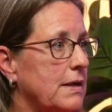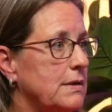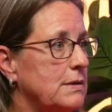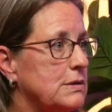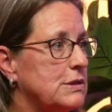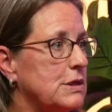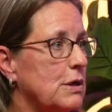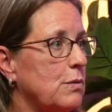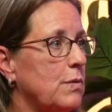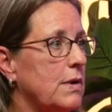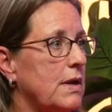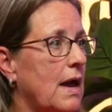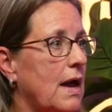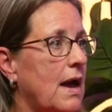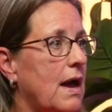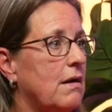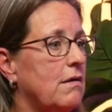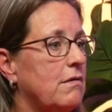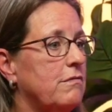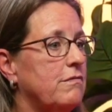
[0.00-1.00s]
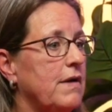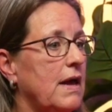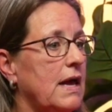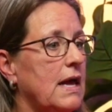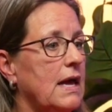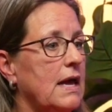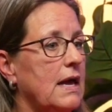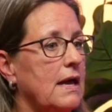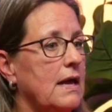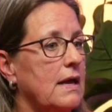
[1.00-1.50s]
So we have
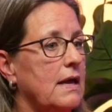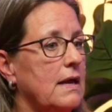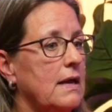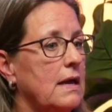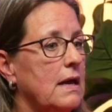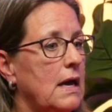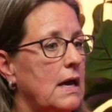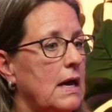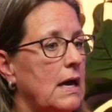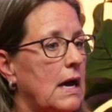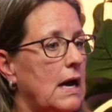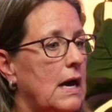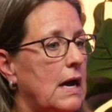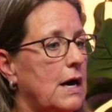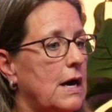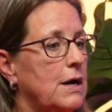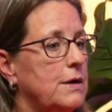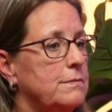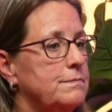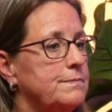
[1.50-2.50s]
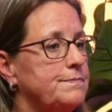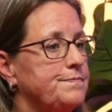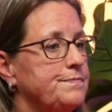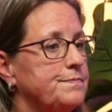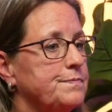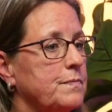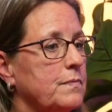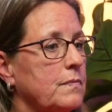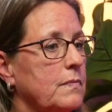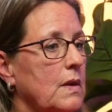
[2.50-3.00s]
a um,
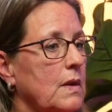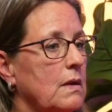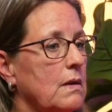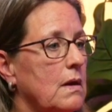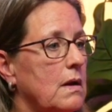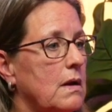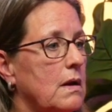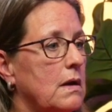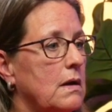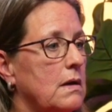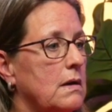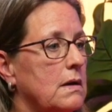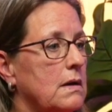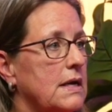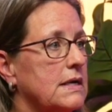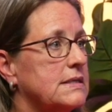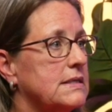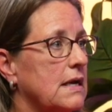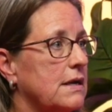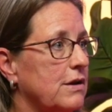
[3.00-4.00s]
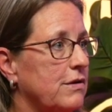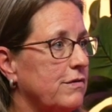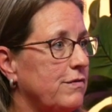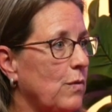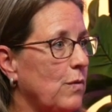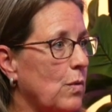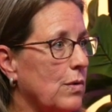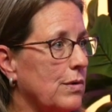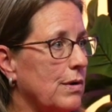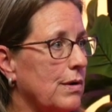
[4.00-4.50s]
executive
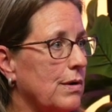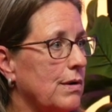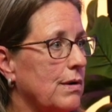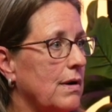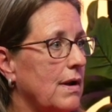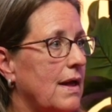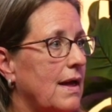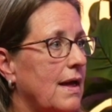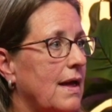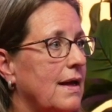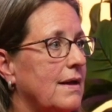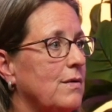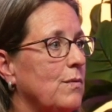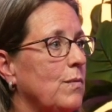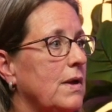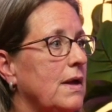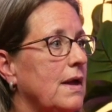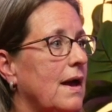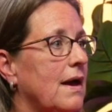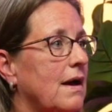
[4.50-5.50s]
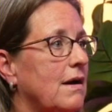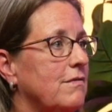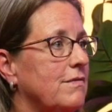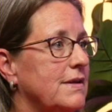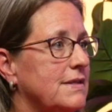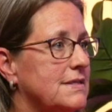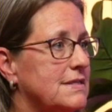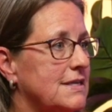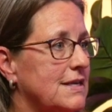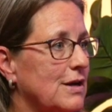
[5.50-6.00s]
order and we have
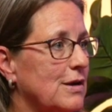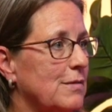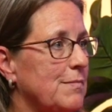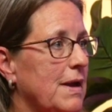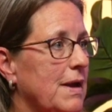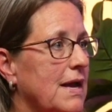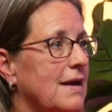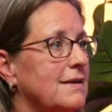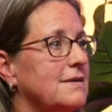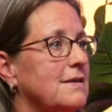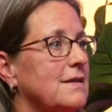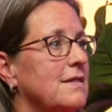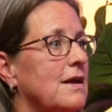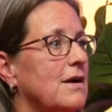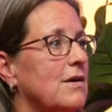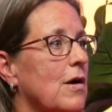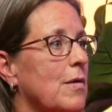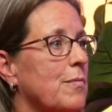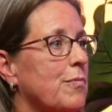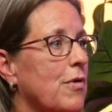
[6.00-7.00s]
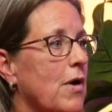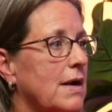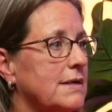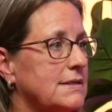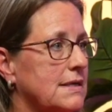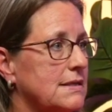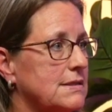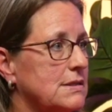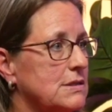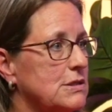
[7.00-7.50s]
incident command, and there are
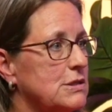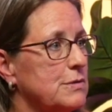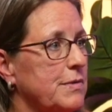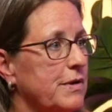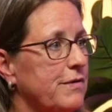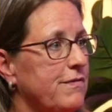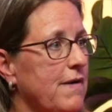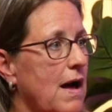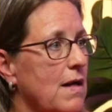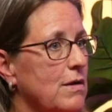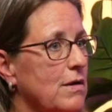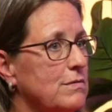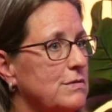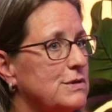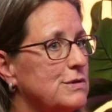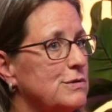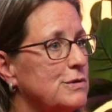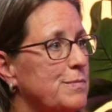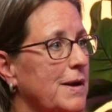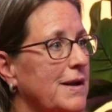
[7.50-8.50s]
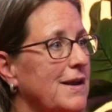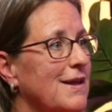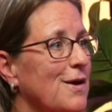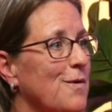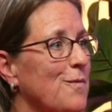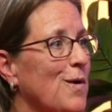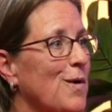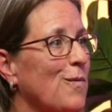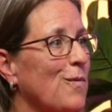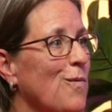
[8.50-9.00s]
processes to be followed. So depending on
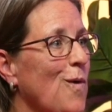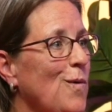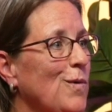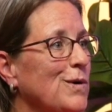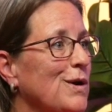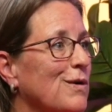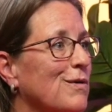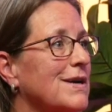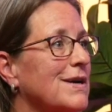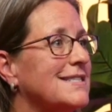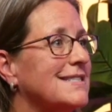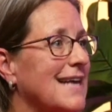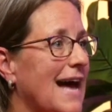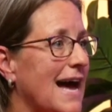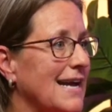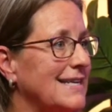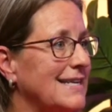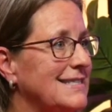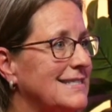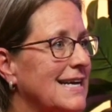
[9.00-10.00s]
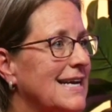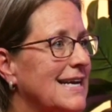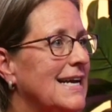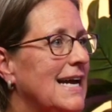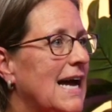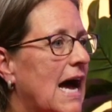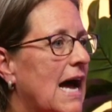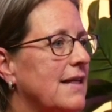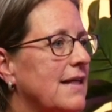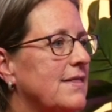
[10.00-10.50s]
what role you're assigned
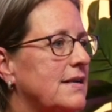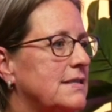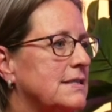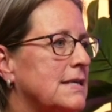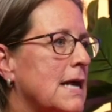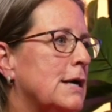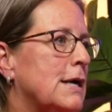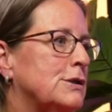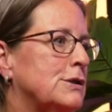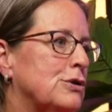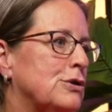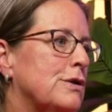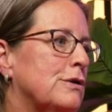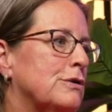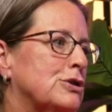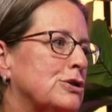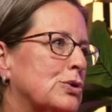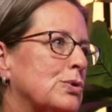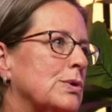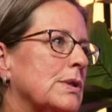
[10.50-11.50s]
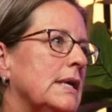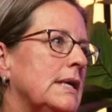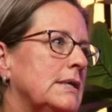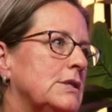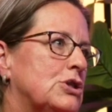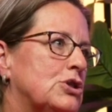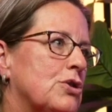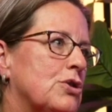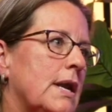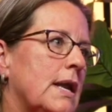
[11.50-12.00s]
on the disaster, there certainly is
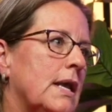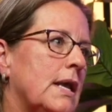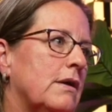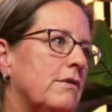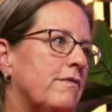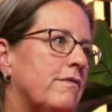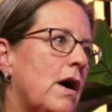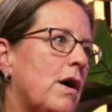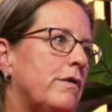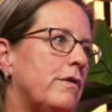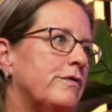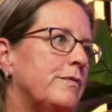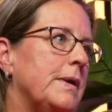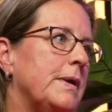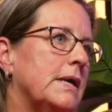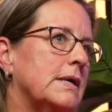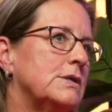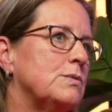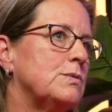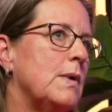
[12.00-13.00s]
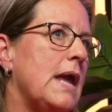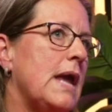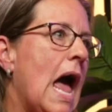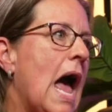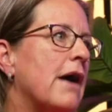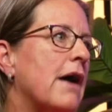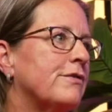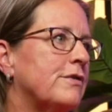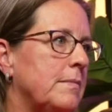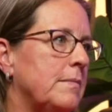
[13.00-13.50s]
training involved, because we
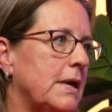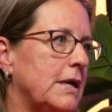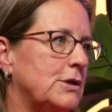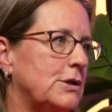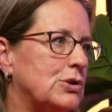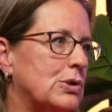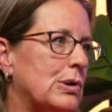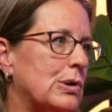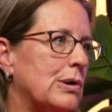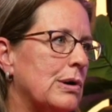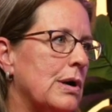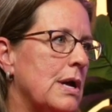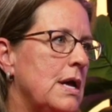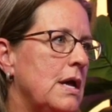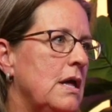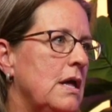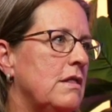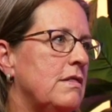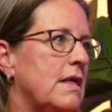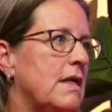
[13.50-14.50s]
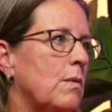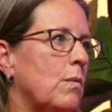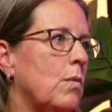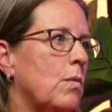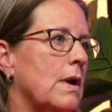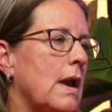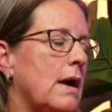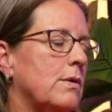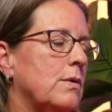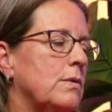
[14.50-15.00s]
have to make sure that we're
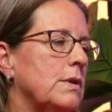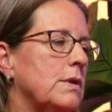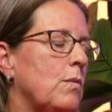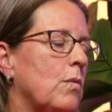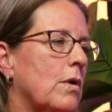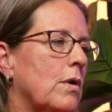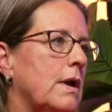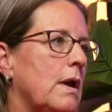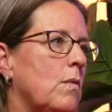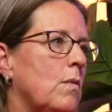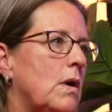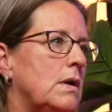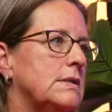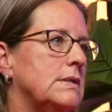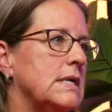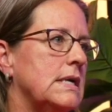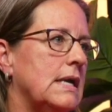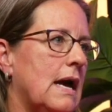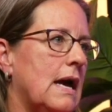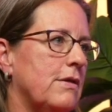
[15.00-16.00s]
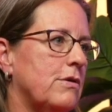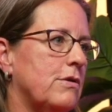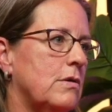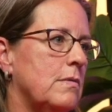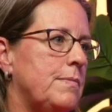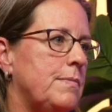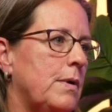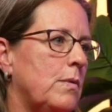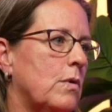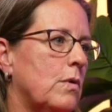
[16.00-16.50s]
not only working well together,
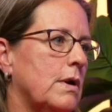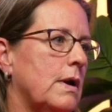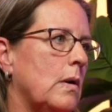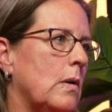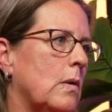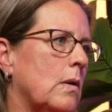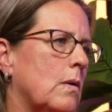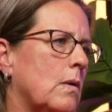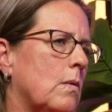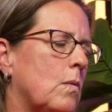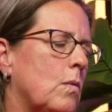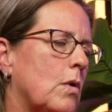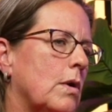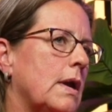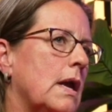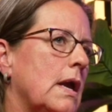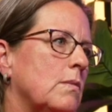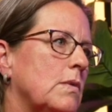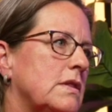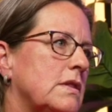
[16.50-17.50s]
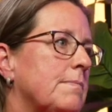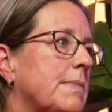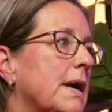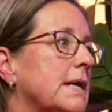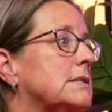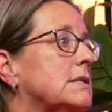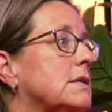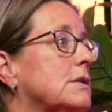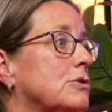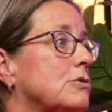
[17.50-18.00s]
but working with the
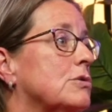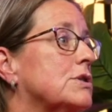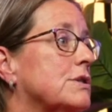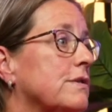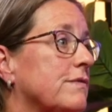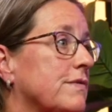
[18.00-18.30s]
best interest of the